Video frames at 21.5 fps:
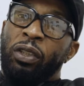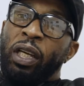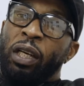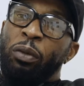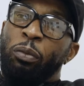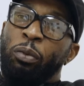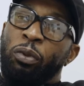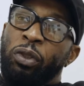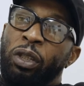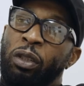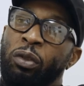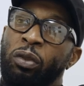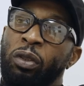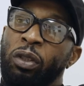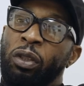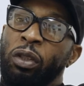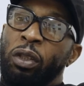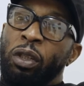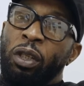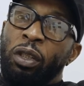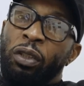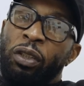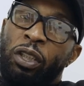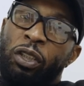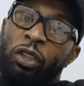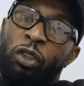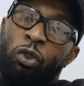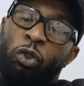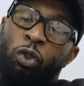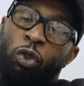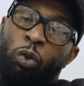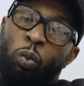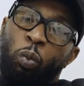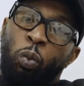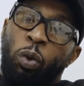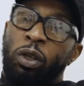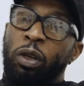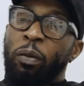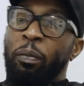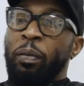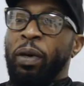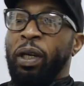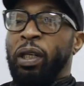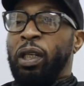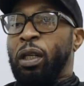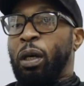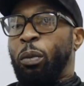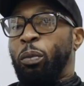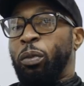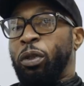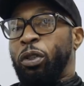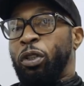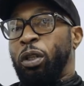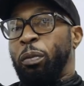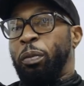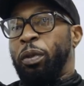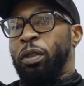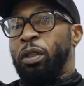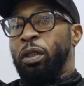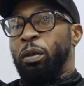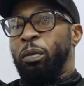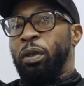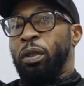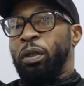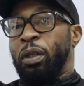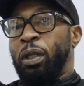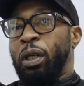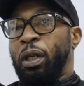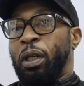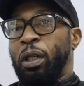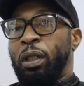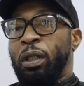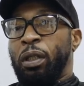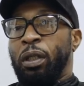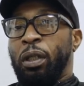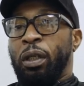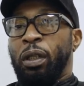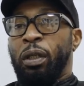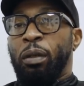Like we said, this is just one of many that we're going to be doing, and